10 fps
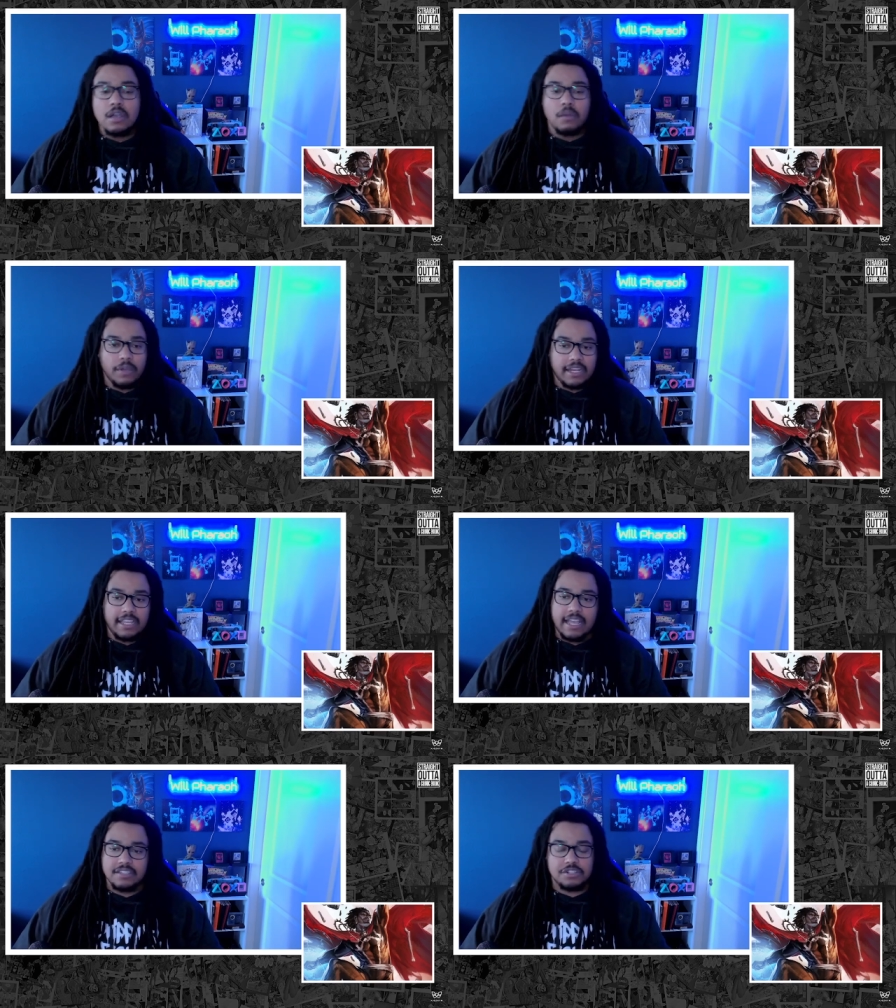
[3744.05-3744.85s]
when
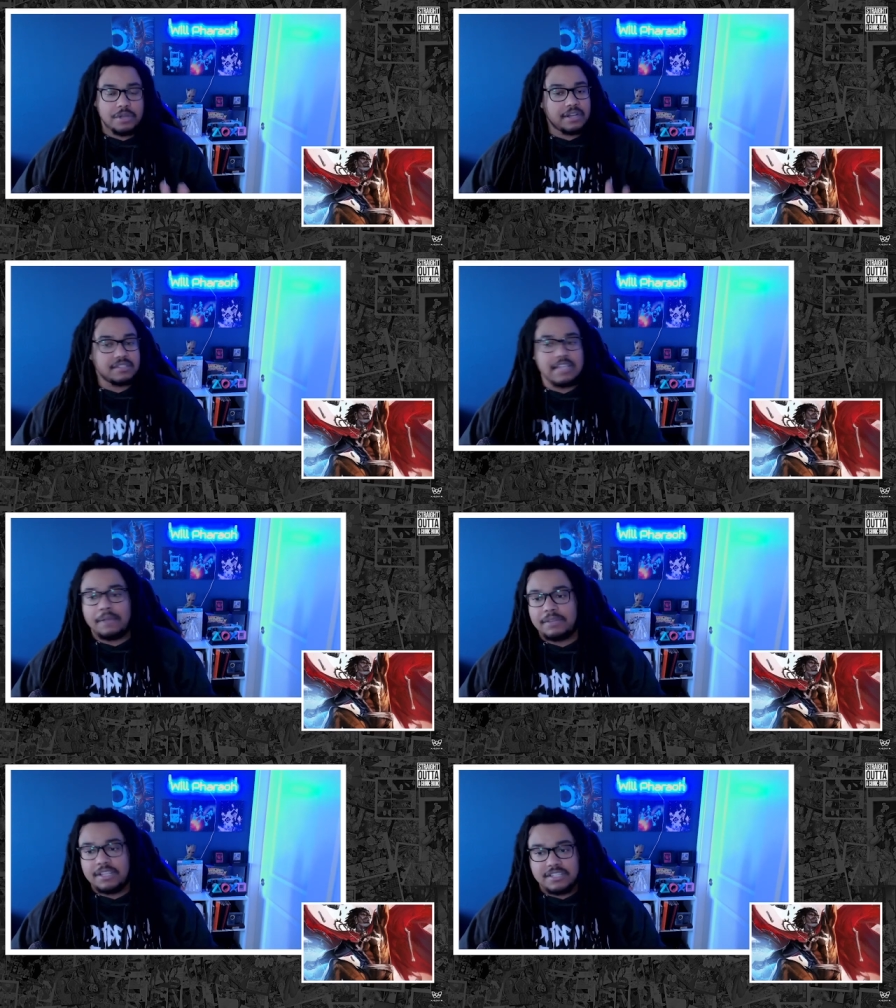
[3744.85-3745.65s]
he has to try to
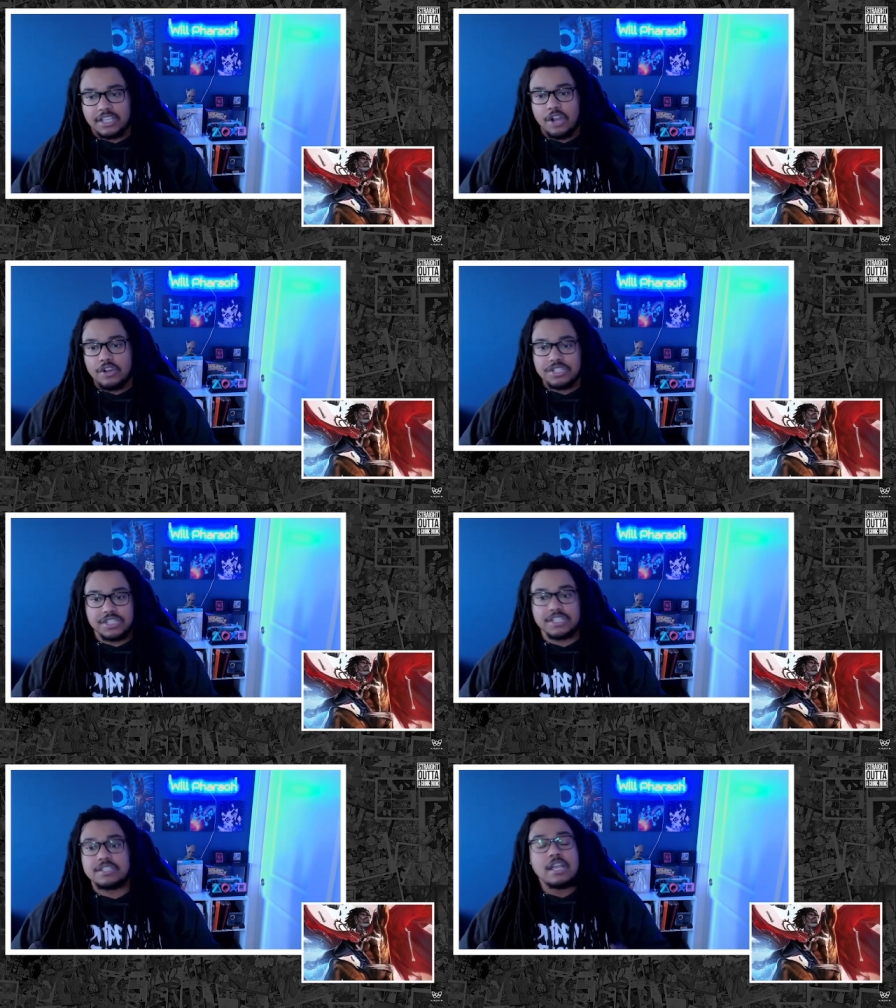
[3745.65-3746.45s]
stop these
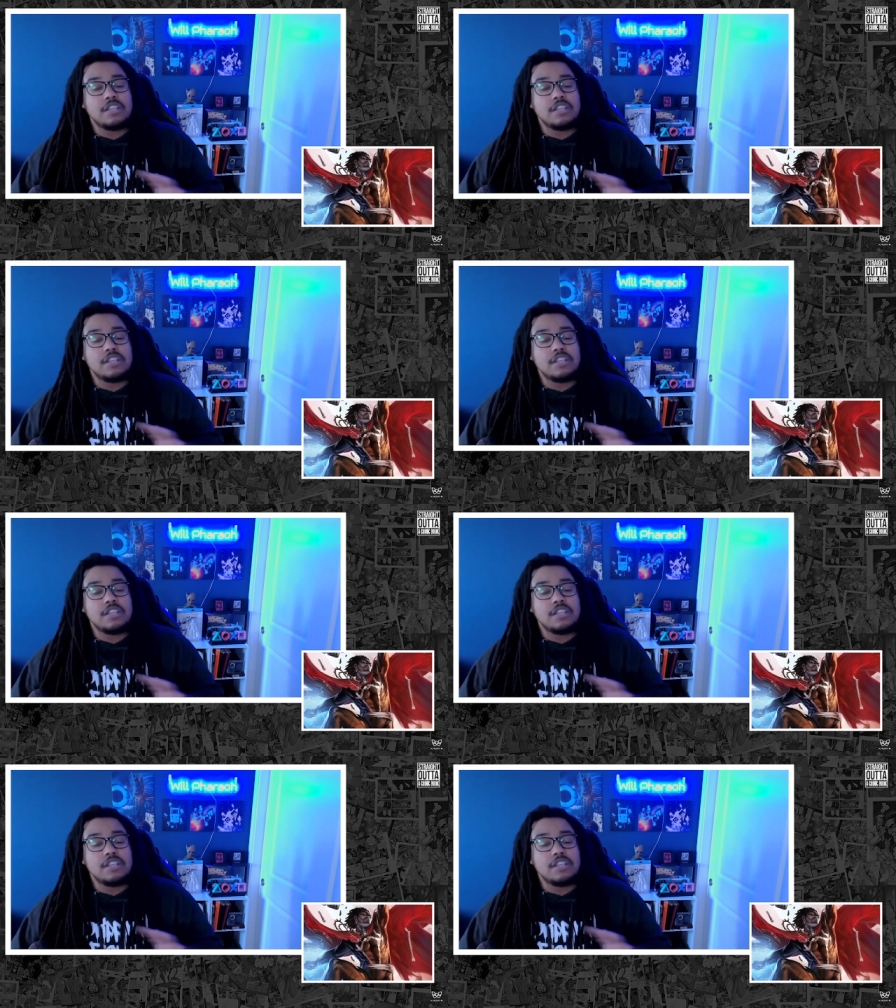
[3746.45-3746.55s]
incursions.